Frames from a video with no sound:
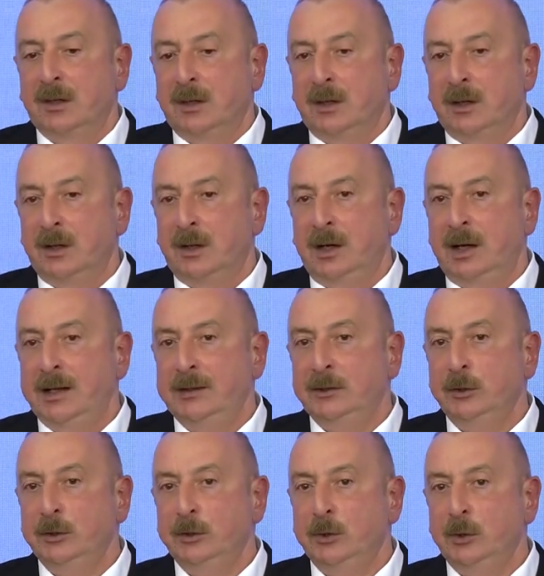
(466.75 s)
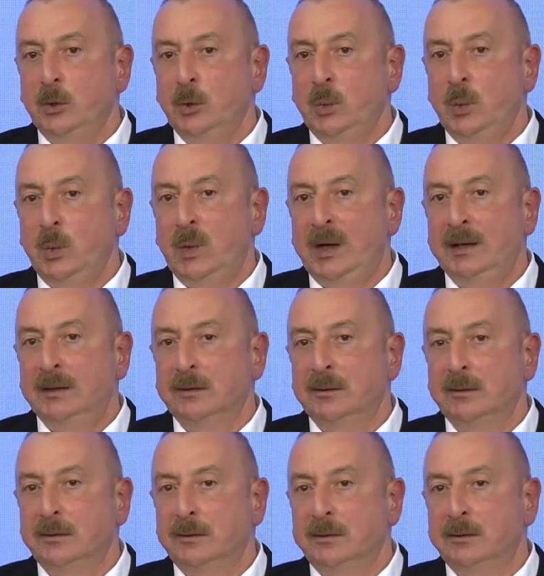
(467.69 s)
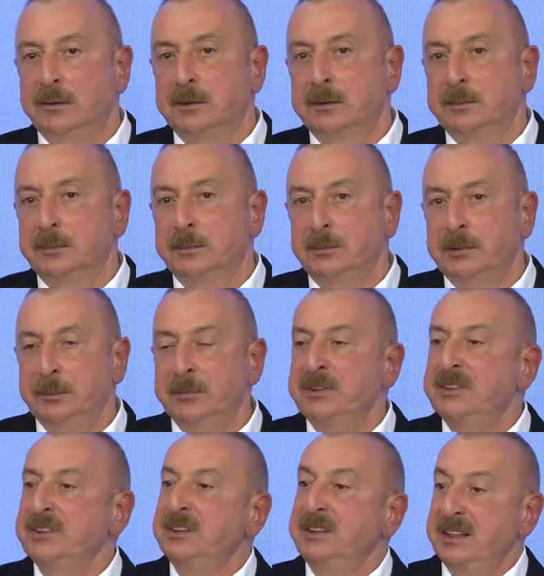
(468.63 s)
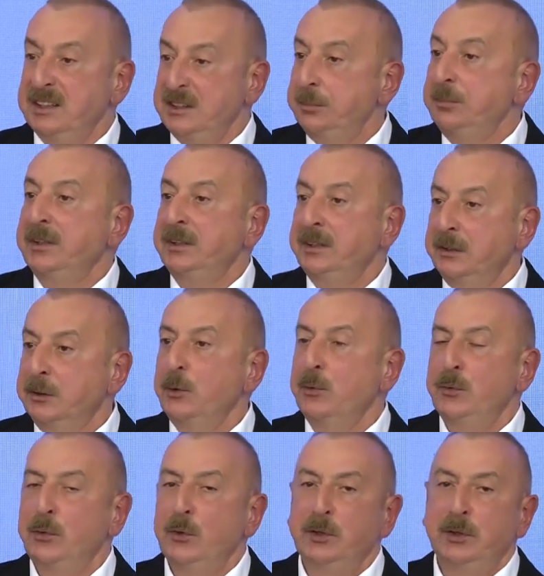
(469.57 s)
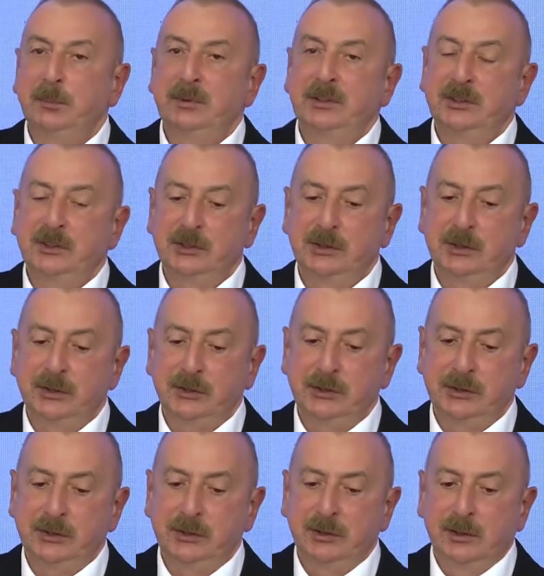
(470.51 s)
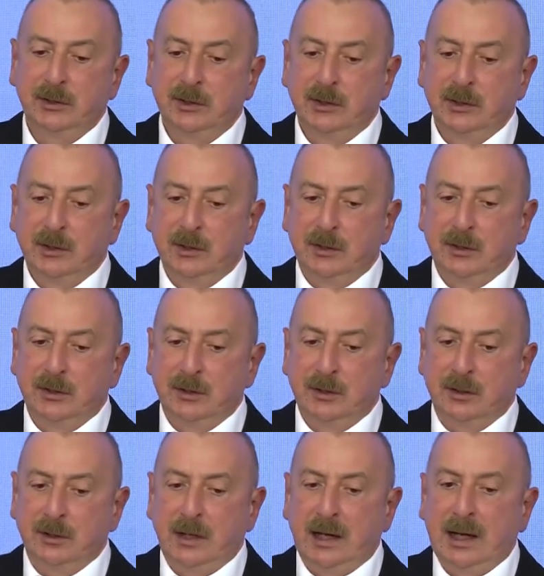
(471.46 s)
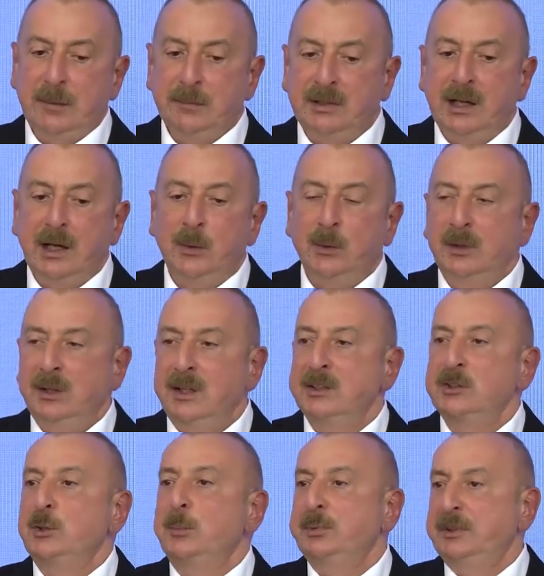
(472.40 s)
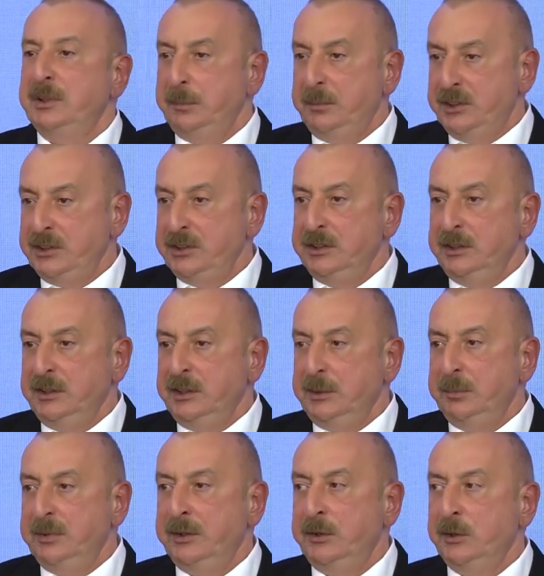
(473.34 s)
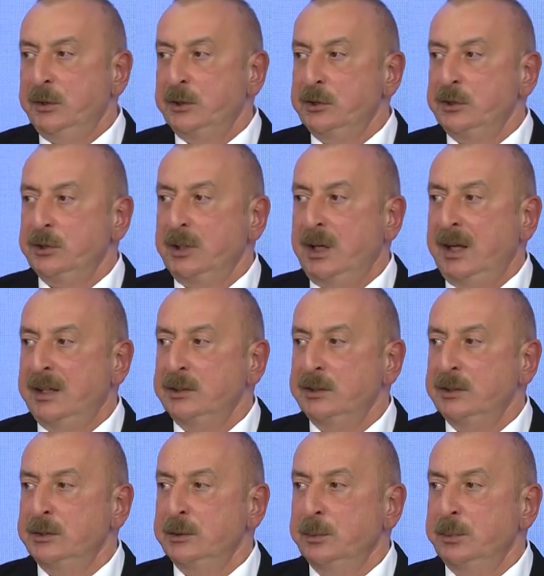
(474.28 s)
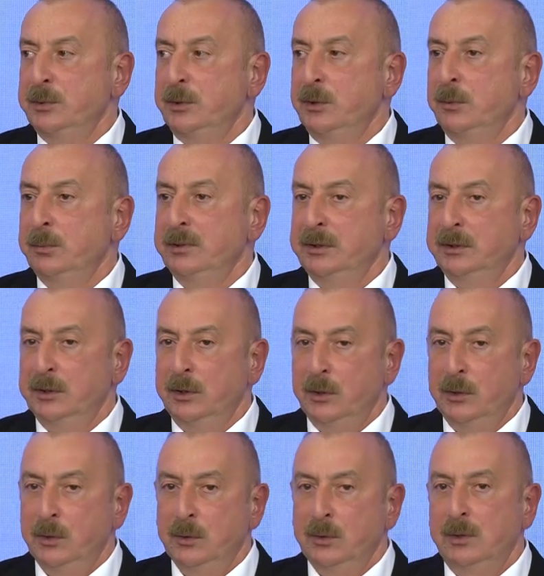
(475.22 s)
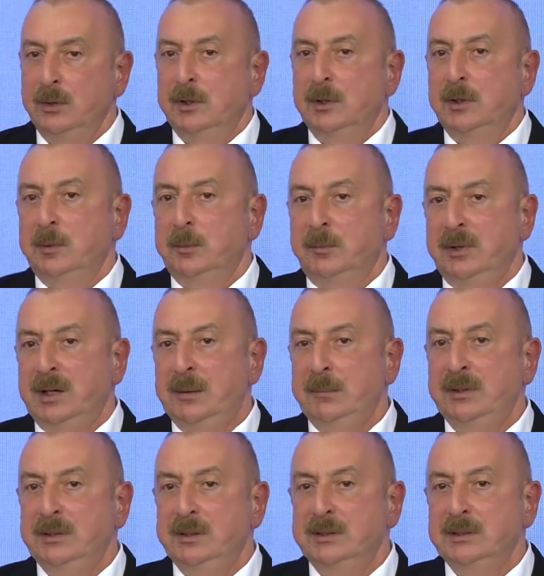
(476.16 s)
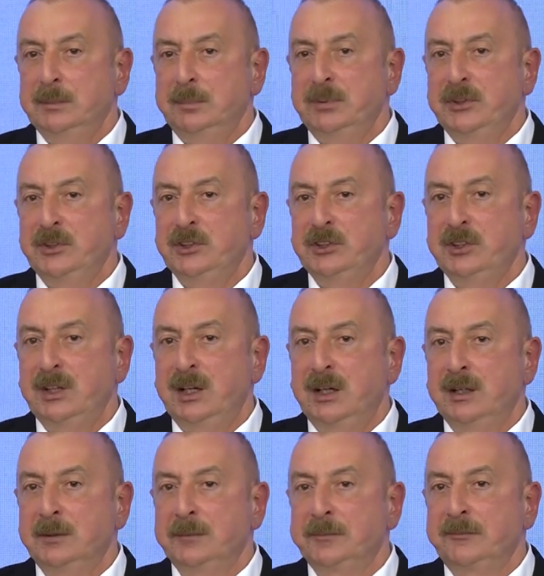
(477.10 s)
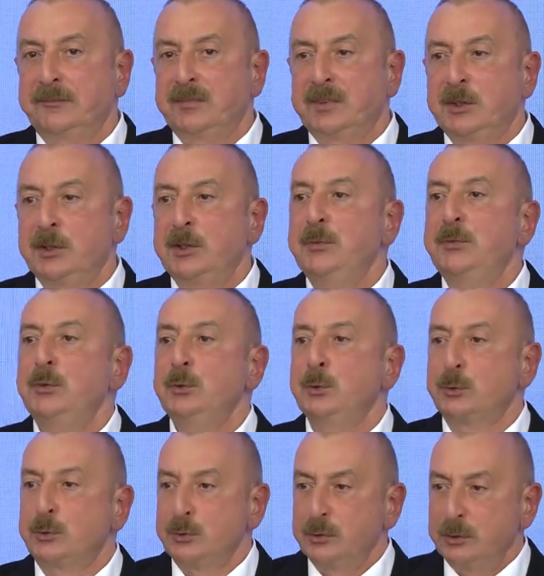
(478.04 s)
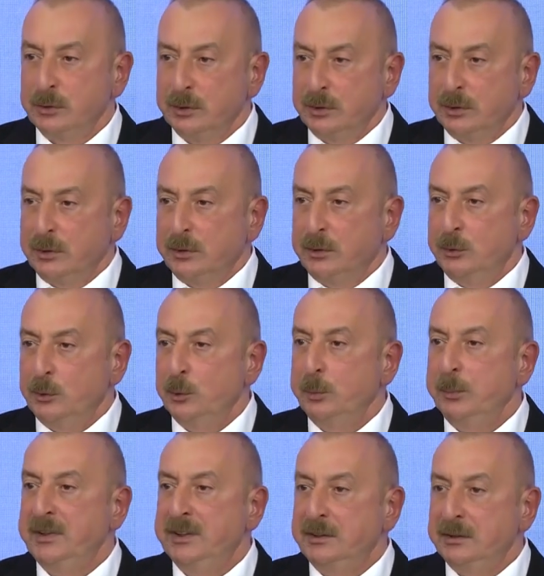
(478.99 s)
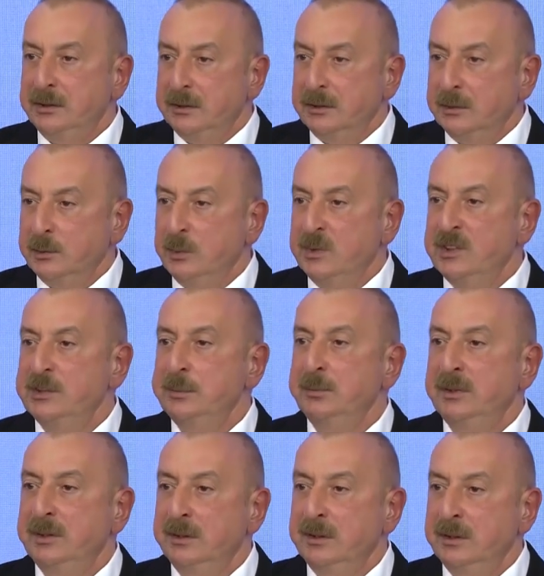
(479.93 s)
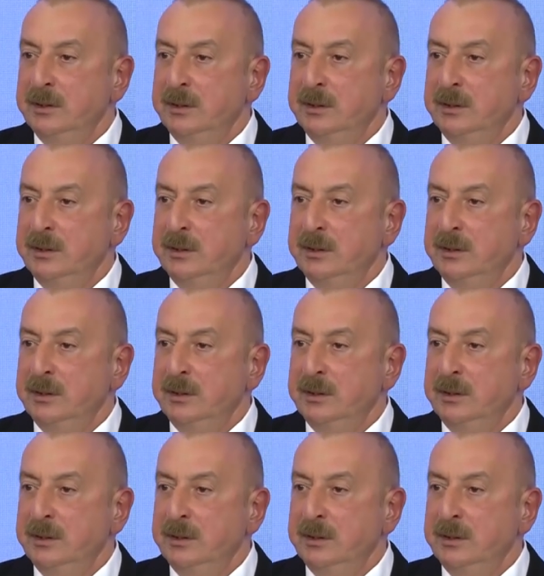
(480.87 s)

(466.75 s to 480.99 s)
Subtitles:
I don't know when will be the next meeting of foreign ministers. I'm now less optimistic because, as you probably know, Prime Minister Pashinyan refused to meet with me